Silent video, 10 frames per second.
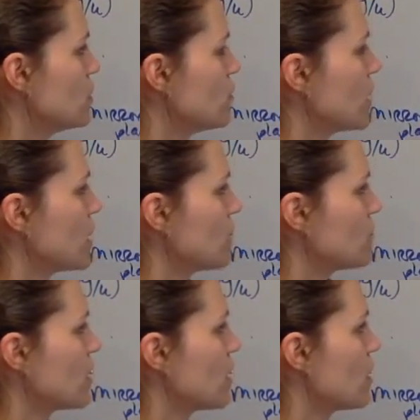you've got
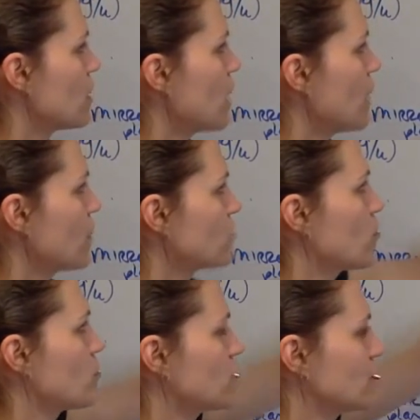lambda there, and this
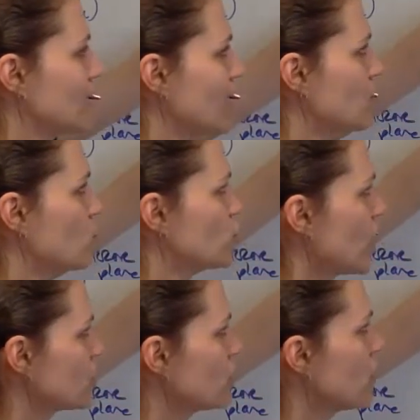represents, again, the
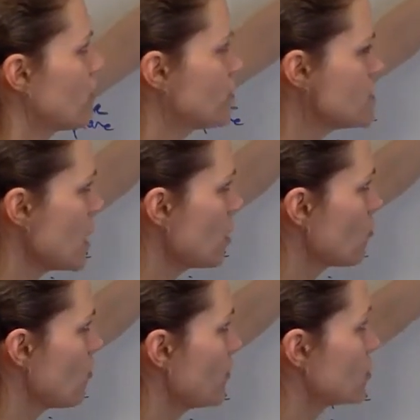projection of this angular
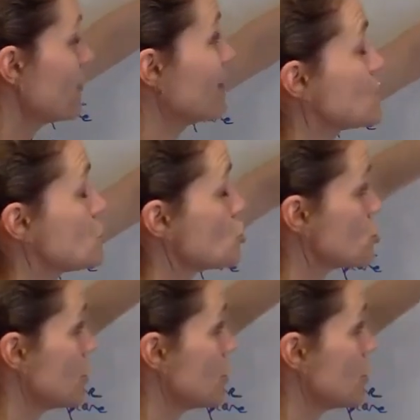momentum, and this is the